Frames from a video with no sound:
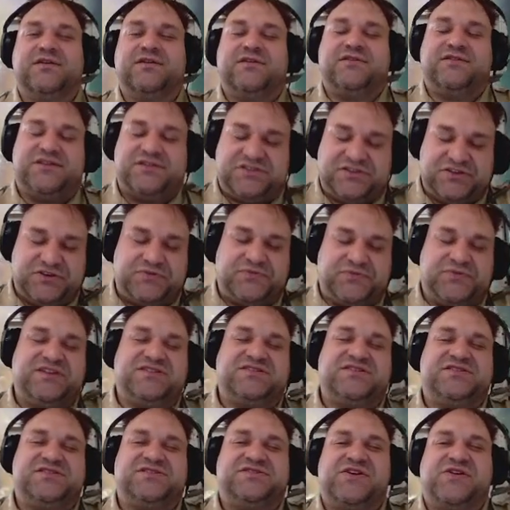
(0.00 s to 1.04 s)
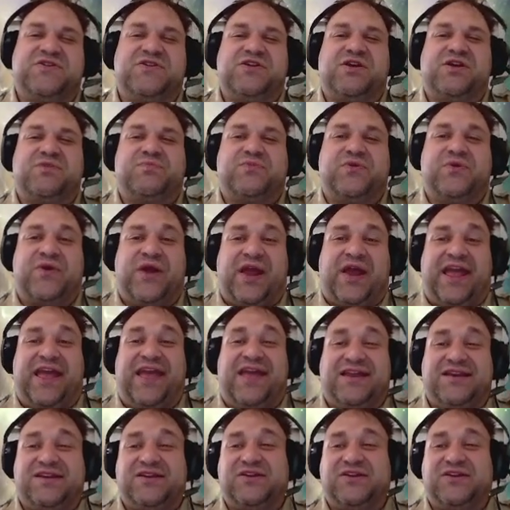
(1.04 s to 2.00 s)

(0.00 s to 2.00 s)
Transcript: This increases their number and